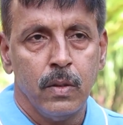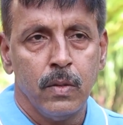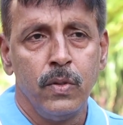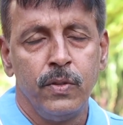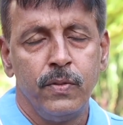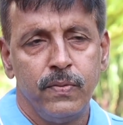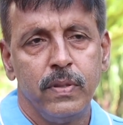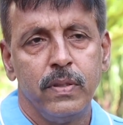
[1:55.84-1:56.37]

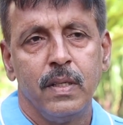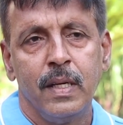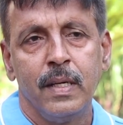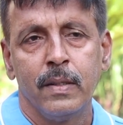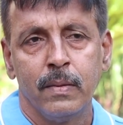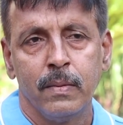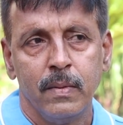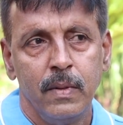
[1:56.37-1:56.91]
good,
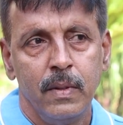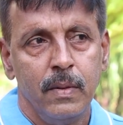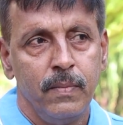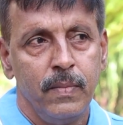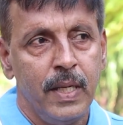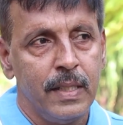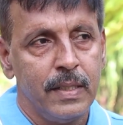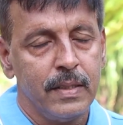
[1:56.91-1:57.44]
and
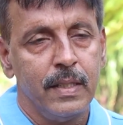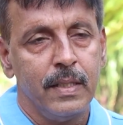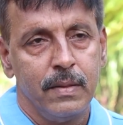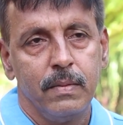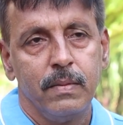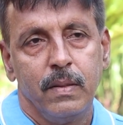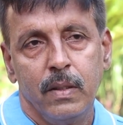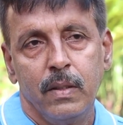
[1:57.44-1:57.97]
players are
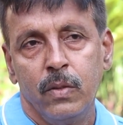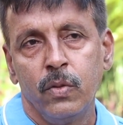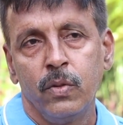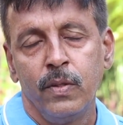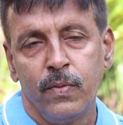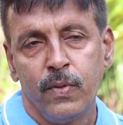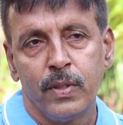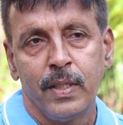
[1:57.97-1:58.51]

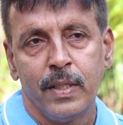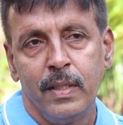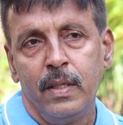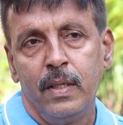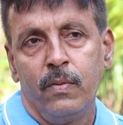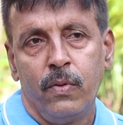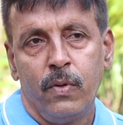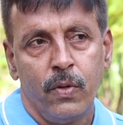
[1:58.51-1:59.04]
looking for the
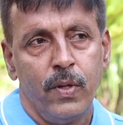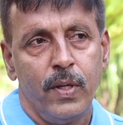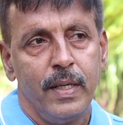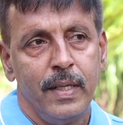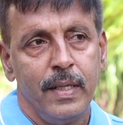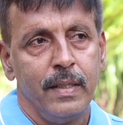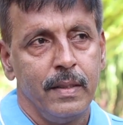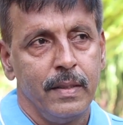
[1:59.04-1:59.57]
forward
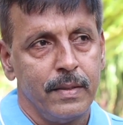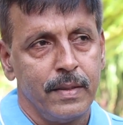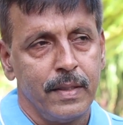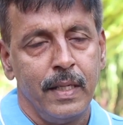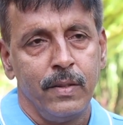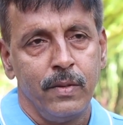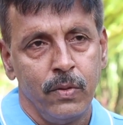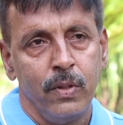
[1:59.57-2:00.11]
and
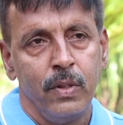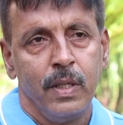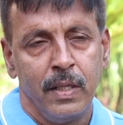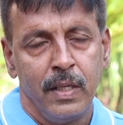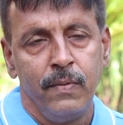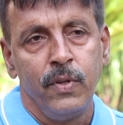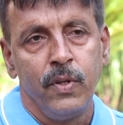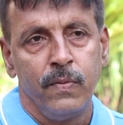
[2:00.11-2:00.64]
try to
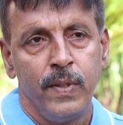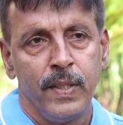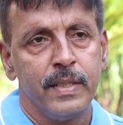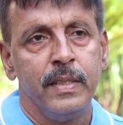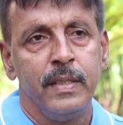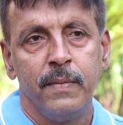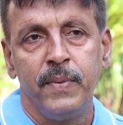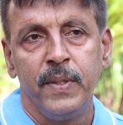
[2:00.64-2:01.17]
give your best
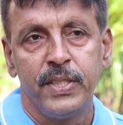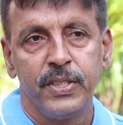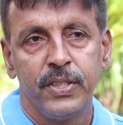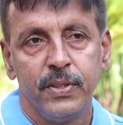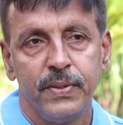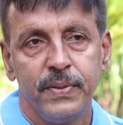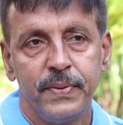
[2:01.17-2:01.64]
in the pitch.